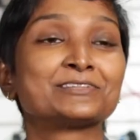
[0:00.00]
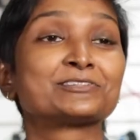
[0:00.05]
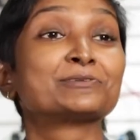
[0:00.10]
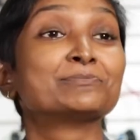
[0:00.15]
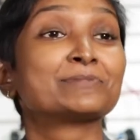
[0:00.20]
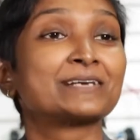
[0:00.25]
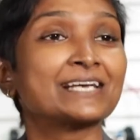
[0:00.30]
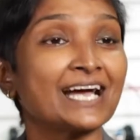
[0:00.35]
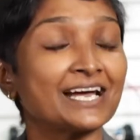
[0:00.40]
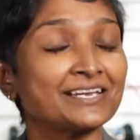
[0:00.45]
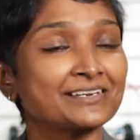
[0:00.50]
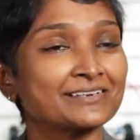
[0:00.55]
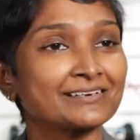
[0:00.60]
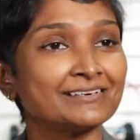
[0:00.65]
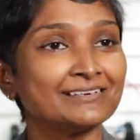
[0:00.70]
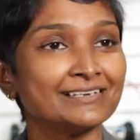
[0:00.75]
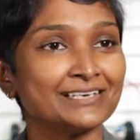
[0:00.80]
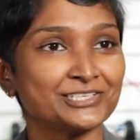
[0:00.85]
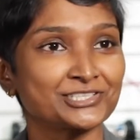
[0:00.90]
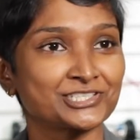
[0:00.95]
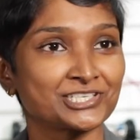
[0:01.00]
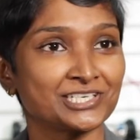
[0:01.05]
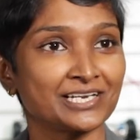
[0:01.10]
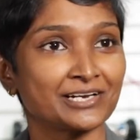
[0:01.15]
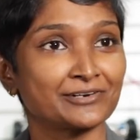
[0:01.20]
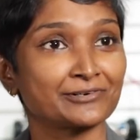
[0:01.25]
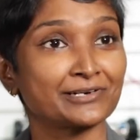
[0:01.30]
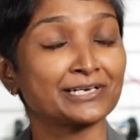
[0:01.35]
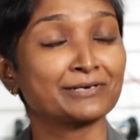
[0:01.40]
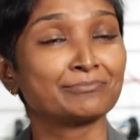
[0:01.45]
The Mechanical
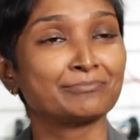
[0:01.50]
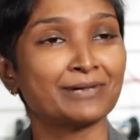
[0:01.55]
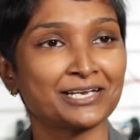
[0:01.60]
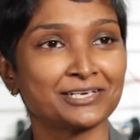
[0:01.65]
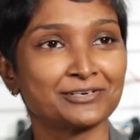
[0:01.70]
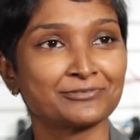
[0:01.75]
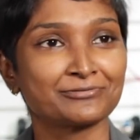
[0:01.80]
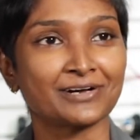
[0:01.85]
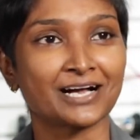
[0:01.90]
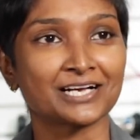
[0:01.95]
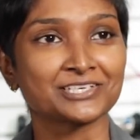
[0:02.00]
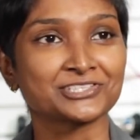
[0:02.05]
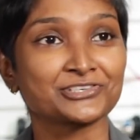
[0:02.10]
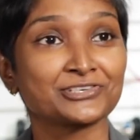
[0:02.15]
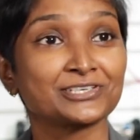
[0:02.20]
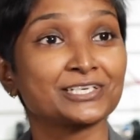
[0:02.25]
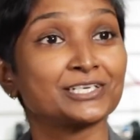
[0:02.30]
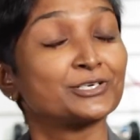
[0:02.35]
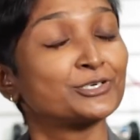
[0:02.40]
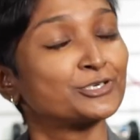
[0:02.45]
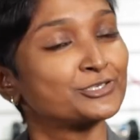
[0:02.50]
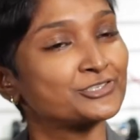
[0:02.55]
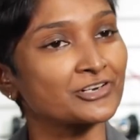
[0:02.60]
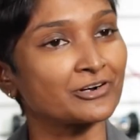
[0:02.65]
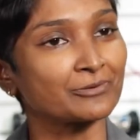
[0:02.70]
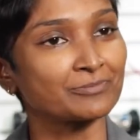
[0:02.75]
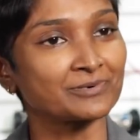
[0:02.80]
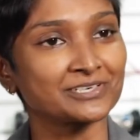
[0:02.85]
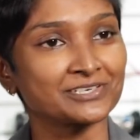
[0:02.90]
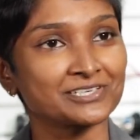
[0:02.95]
Engineering, Manufacturing and
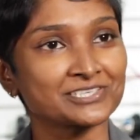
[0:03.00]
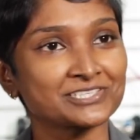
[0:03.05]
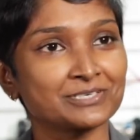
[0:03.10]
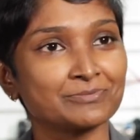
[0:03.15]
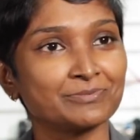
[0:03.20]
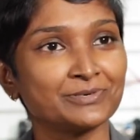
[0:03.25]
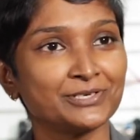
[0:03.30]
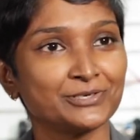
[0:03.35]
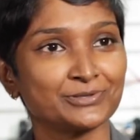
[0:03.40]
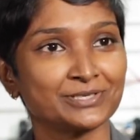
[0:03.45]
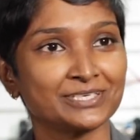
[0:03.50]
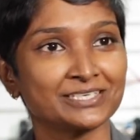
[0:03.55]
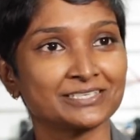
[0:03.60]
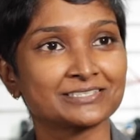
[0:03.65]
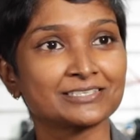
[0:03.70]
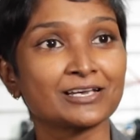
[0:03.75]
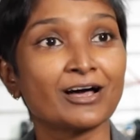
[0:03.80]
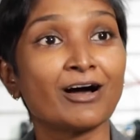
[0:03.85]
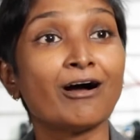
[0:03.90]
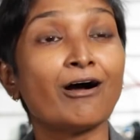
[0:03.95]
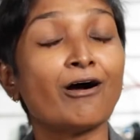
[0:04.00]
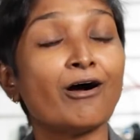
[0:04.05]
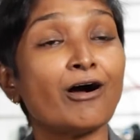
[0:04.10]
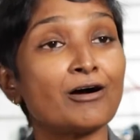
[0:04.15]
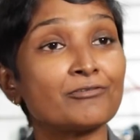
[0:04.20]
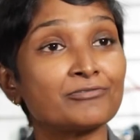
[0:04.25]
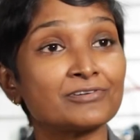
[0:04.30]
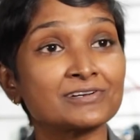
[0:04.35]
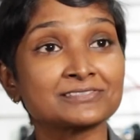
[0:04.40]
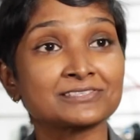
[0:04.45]
Entrepreneurship Unit
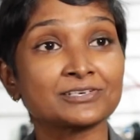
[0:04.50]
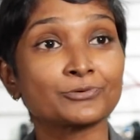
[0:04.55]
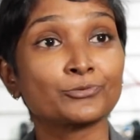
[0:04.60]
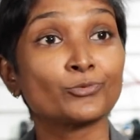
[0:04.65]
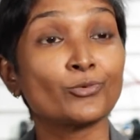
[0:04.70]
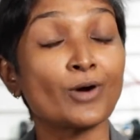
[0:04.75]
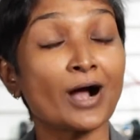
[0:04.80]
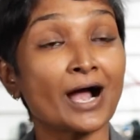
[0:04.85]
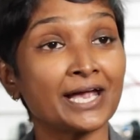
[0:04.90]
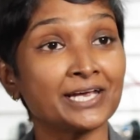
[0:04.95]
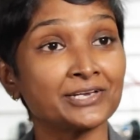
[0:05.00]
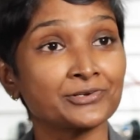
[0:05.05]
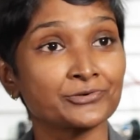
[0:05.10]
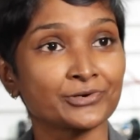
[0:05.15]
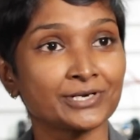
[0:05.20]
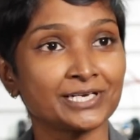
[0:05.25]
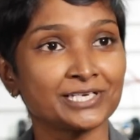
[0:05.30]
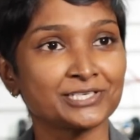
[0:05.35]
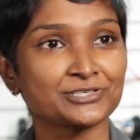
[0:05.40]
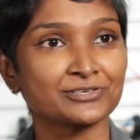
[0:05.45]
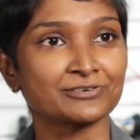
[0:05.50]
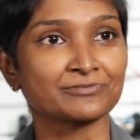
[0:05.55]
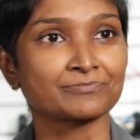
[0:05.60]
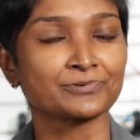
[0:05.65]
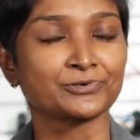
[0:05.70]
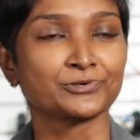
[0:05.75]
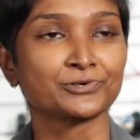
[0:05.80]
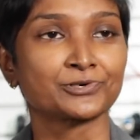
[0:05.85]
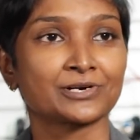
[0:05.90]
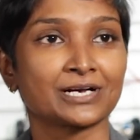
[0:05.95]
offers a wide range of
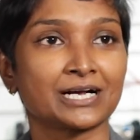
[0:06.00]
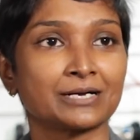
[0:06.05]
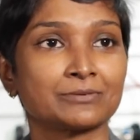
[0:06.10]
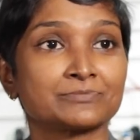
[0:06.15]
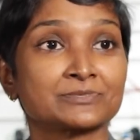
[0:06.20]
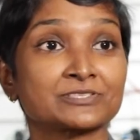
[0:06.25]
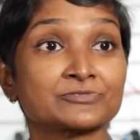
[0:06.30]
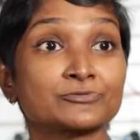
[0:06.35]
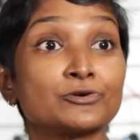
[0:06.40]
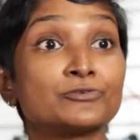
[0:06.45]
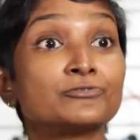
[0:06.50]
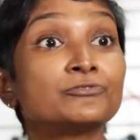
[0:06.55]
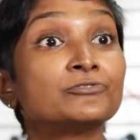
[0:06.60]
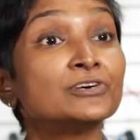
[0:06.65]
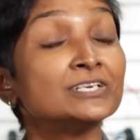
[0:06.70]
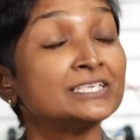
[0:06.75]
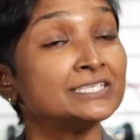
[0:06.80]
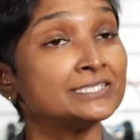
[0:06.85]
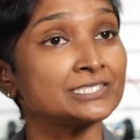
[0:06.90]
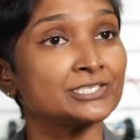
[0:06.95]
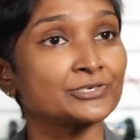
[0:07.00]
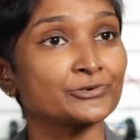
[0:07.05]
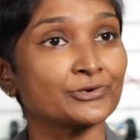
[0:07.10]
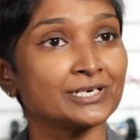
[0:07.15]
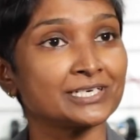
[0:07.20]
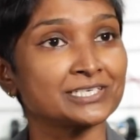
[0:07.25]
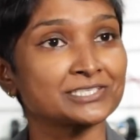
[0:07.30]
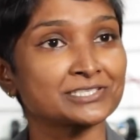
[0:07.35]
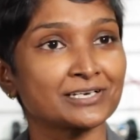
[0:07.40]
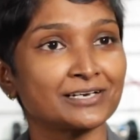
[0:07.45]
programs for full
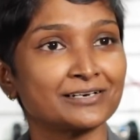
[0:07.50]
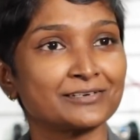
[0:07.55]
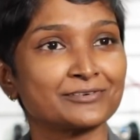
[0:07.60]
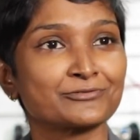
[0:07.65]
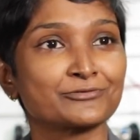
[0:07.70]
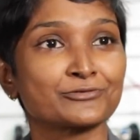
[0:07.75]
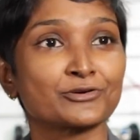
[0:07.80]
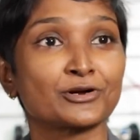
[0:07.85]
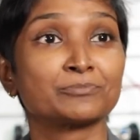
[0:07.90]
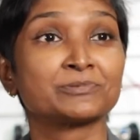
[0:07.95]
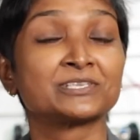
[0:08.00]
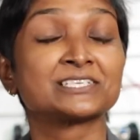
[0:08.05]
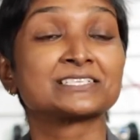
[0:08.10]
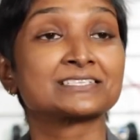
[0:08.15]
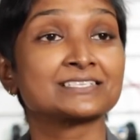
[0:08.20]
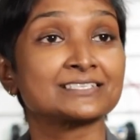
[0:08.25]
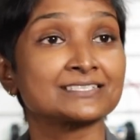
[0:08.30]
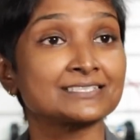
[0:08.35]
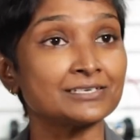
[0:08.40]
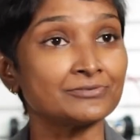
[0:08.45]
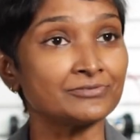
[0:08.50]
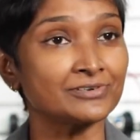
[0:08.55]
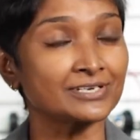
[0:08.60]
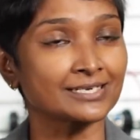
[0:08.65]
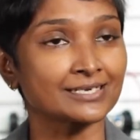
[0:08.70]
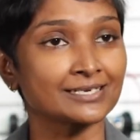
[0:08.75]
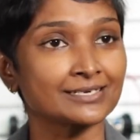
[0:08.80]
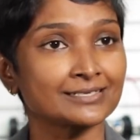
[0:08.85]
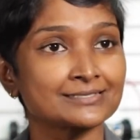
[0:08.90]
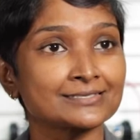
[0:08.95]
integration from the
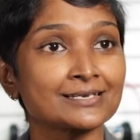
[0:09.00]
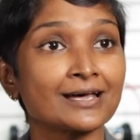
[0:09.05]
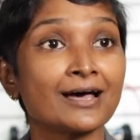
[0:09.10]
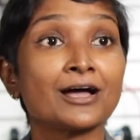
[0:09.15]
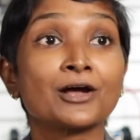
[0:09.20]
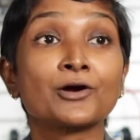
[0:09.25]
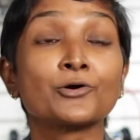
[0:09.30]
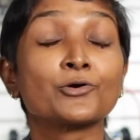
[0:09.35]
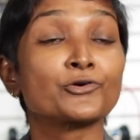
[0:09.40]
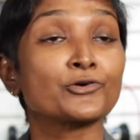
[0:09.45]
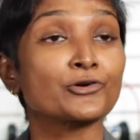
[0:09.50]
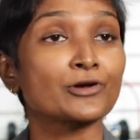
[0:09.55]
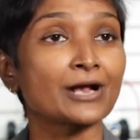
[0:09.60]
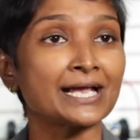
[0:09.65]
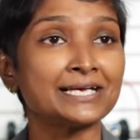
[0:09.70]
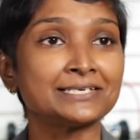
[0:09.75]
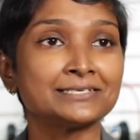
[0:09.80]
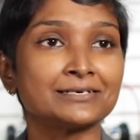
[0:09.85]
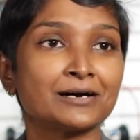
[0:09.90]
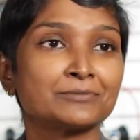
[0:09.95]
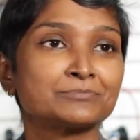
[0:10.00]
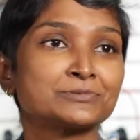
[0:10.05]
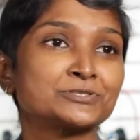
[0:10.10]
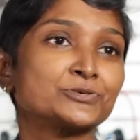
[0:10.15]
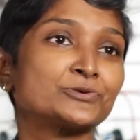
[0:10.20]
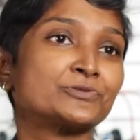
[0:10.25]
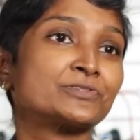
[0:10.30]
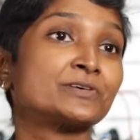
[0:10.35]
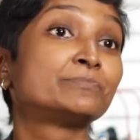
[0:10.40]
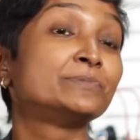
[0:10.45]
certificate right up
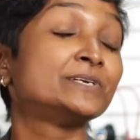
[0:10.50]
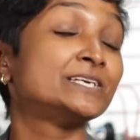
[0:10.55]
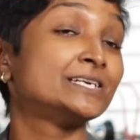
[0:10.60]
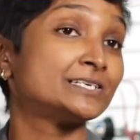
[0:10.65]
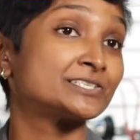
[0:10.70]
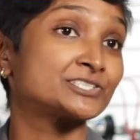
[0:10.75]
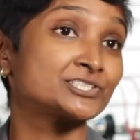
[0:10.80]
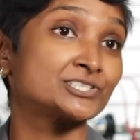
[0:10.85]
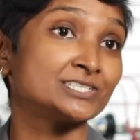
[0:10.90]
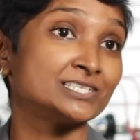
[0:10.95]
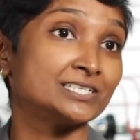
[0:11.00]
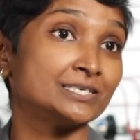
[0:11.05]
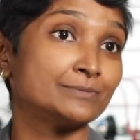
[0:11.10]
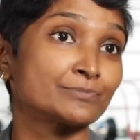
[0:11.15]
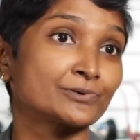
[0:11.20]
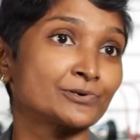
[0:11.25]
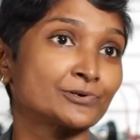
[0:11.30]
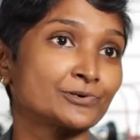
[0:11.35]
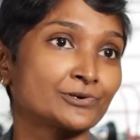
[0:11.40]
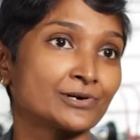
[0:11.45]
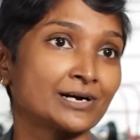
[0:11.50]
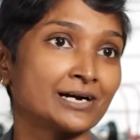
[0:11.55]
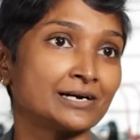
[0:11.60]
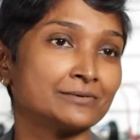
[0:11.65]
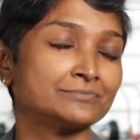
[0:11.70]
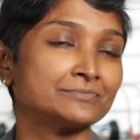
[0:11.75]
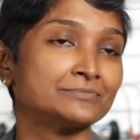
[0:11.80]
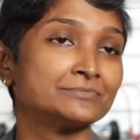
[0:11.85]
to the PhD program.